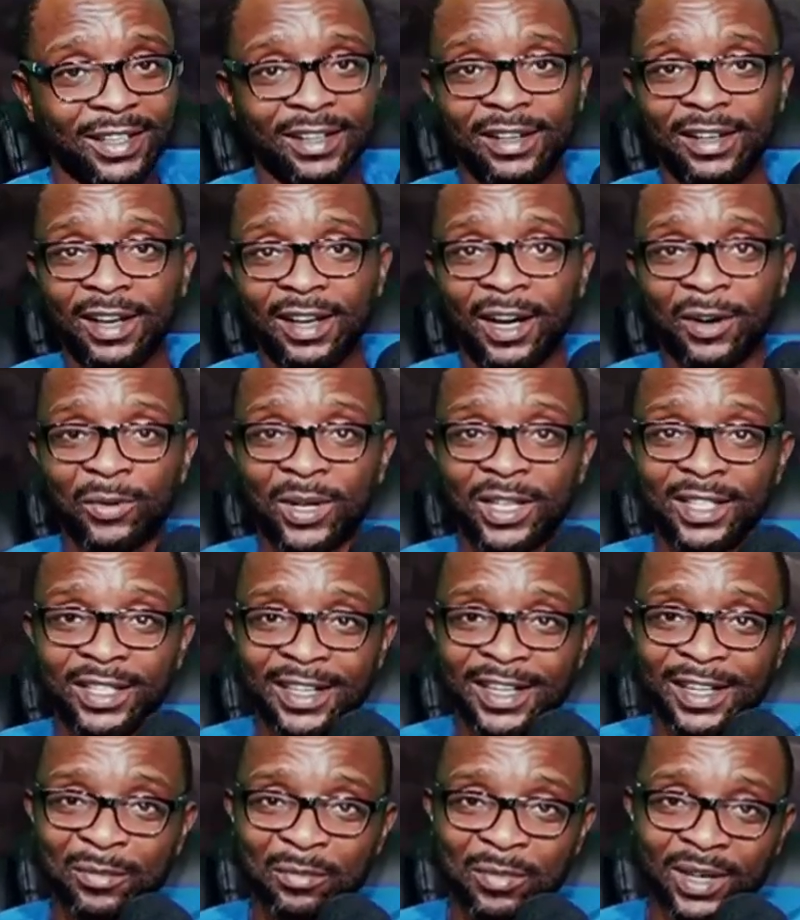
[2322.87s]
And when he
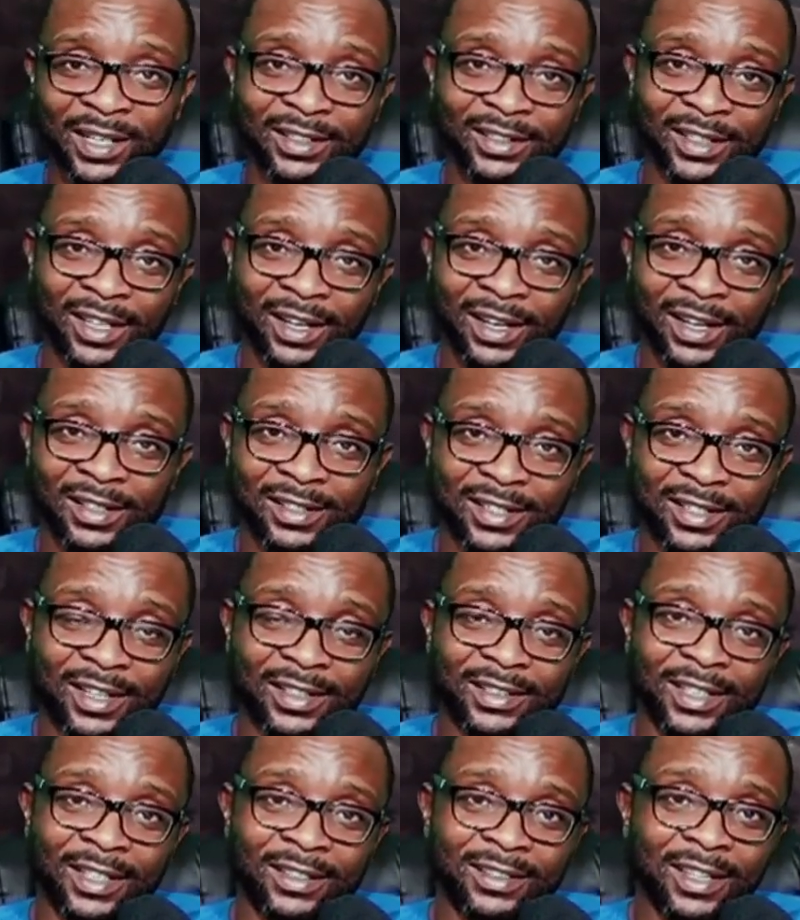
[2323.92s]
came back, he realized that the
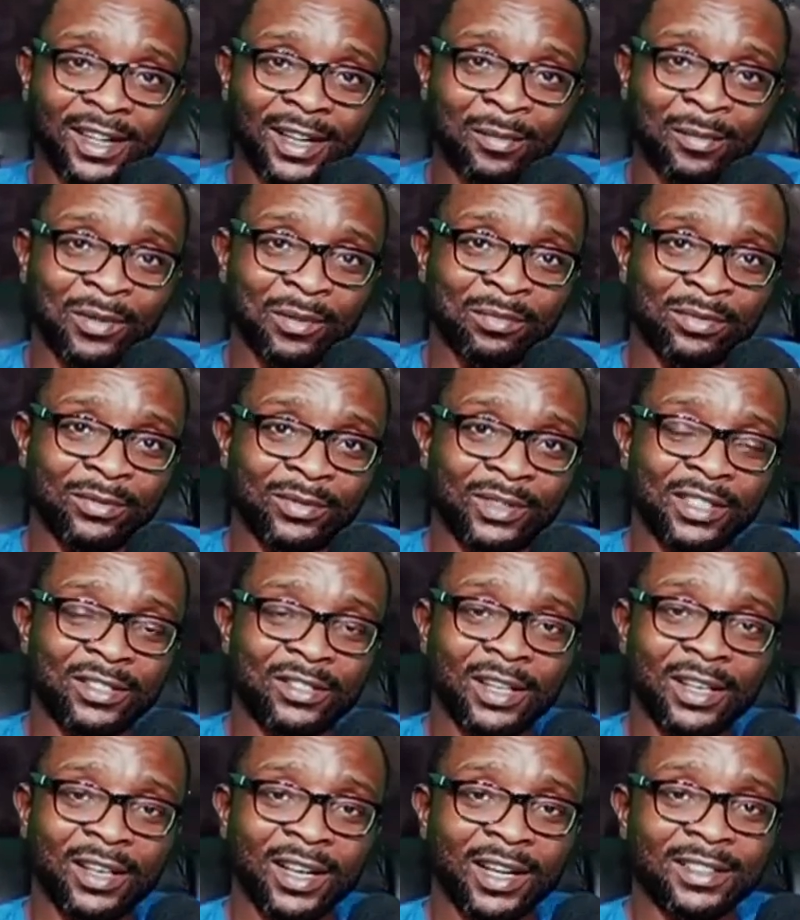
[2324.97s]
entire people,
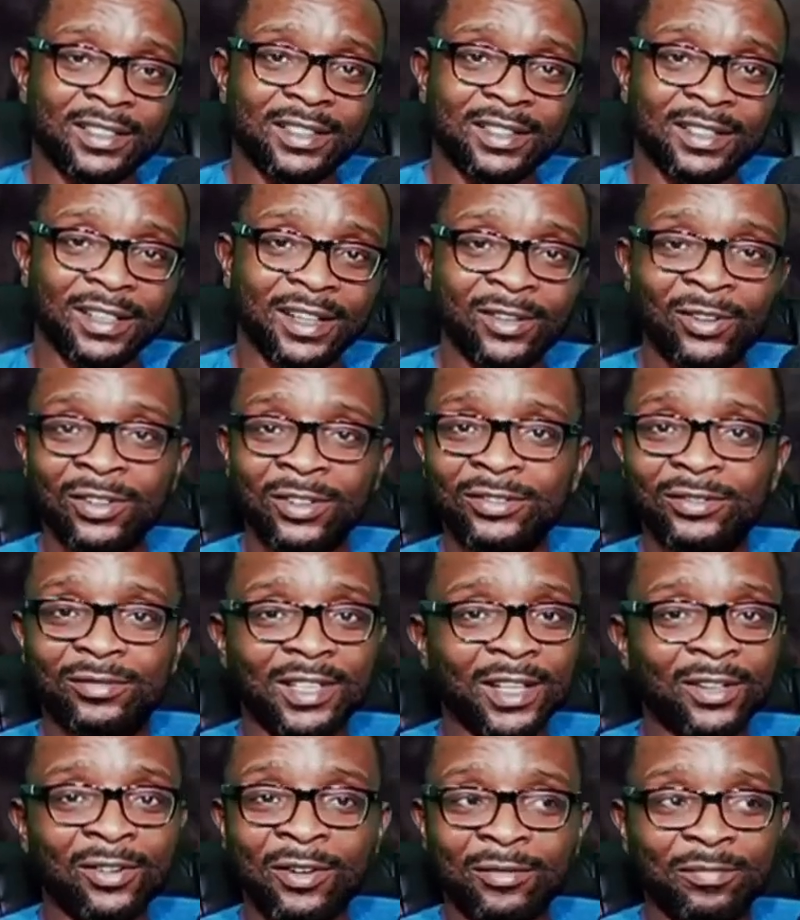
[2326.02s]
Israelites, they don't,
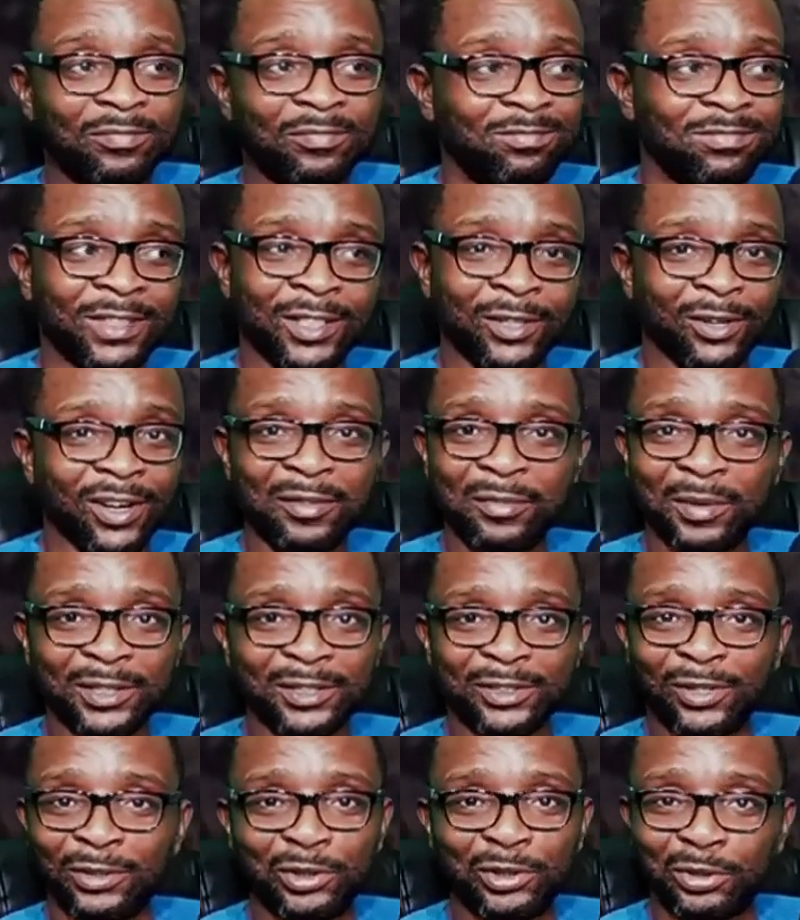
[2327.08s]
everybody
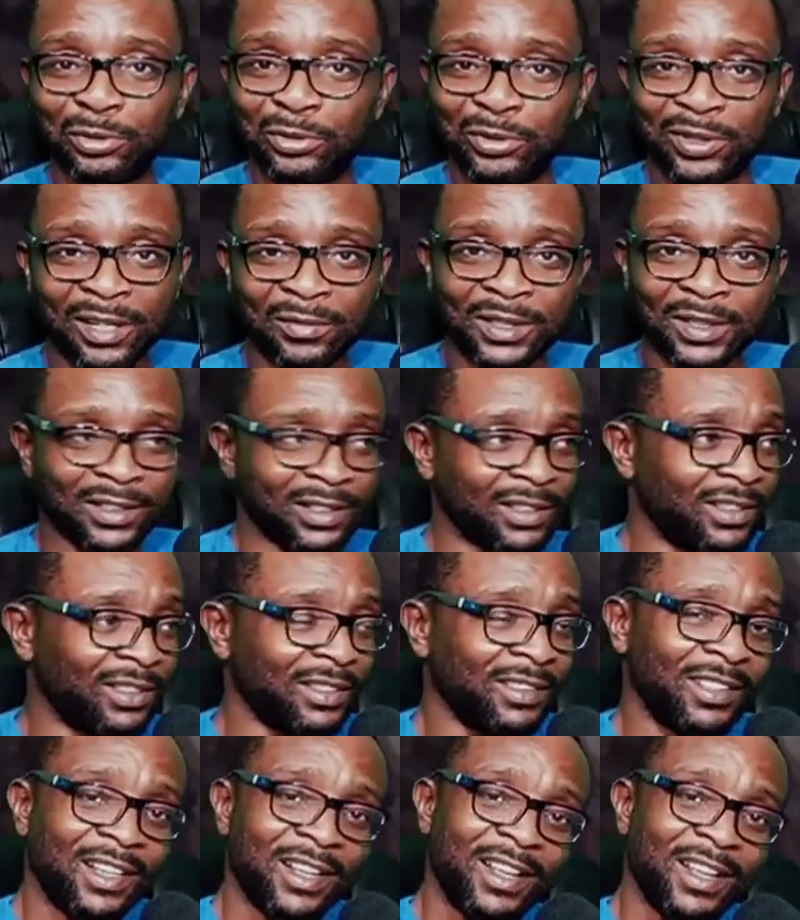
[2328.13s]
don't choose everything.
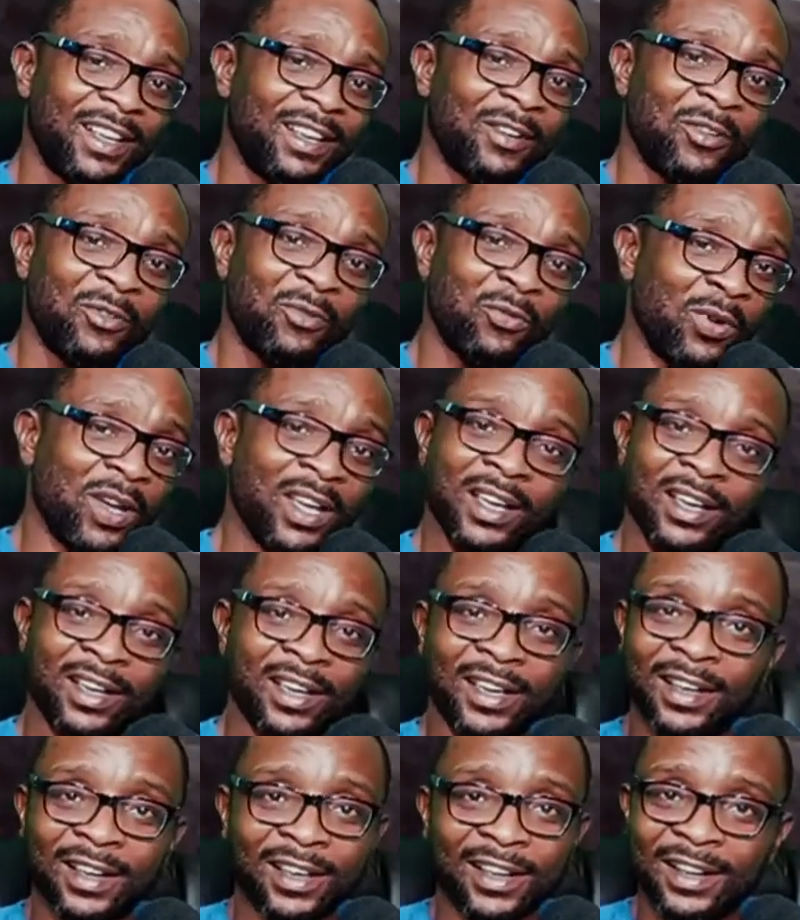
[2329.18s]

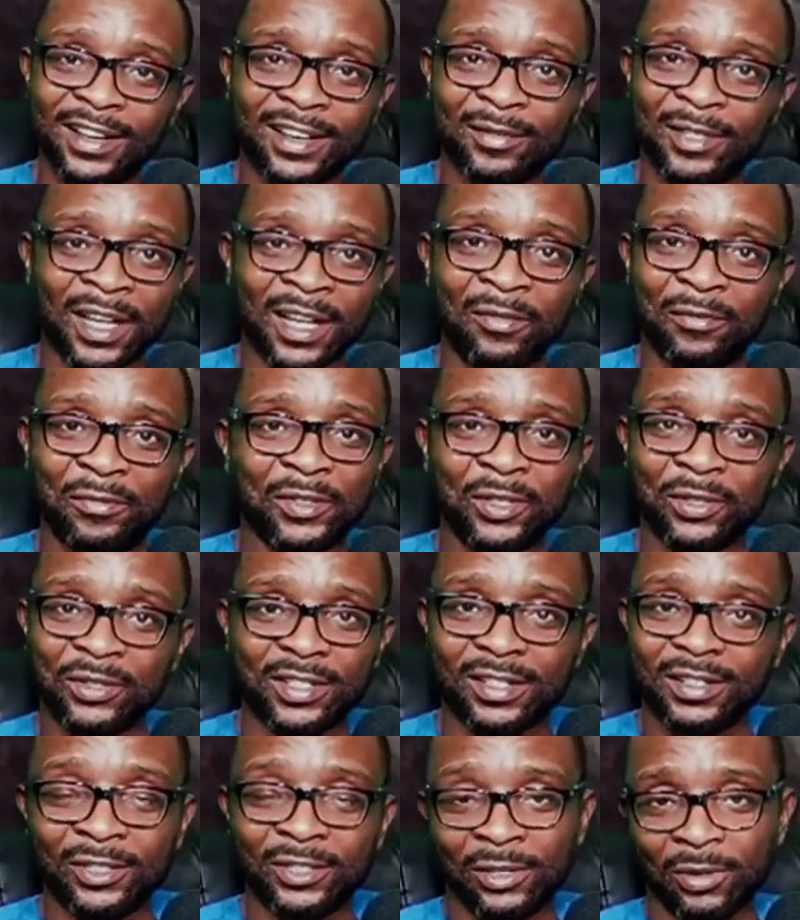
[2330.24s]
We then feel say,
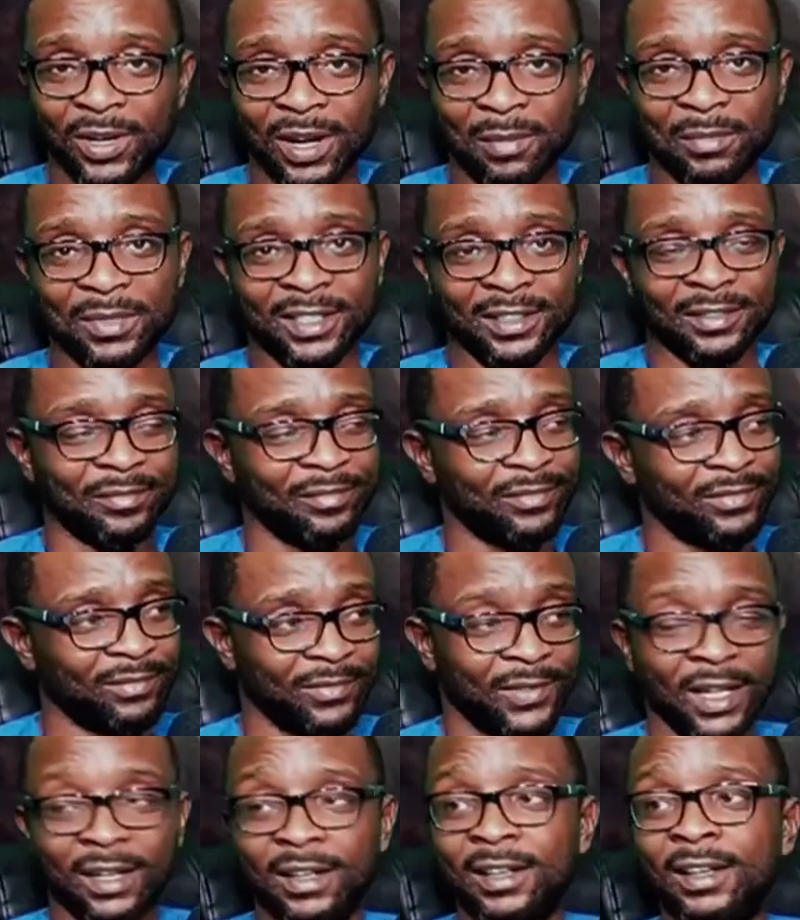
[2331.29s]
you know what I mean?
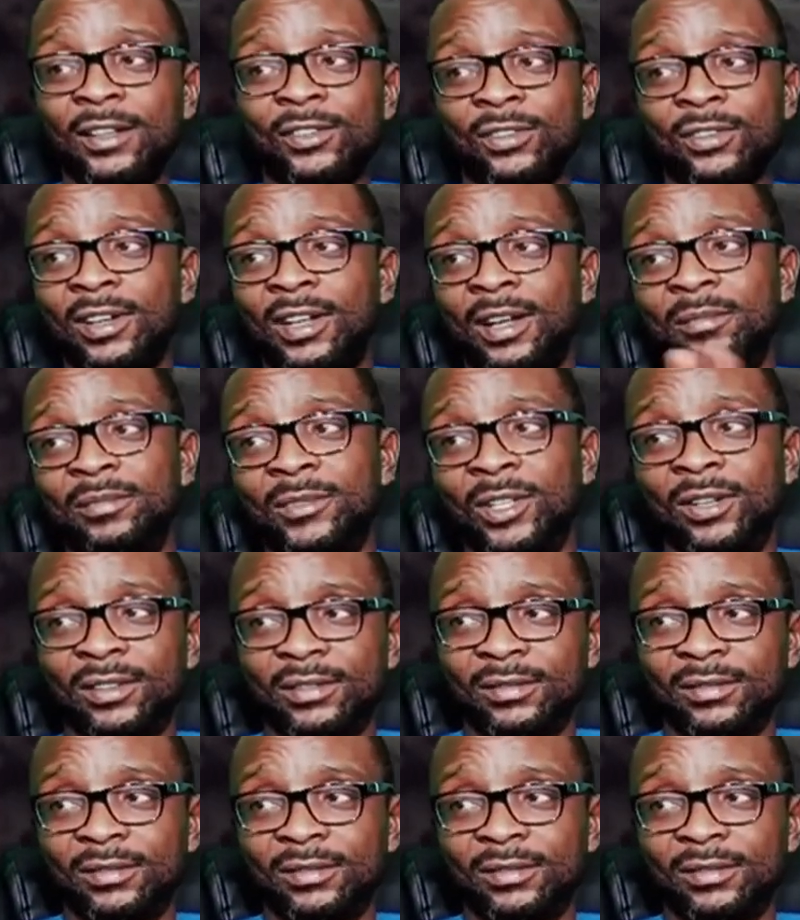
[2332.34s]
Sorry, I'm not.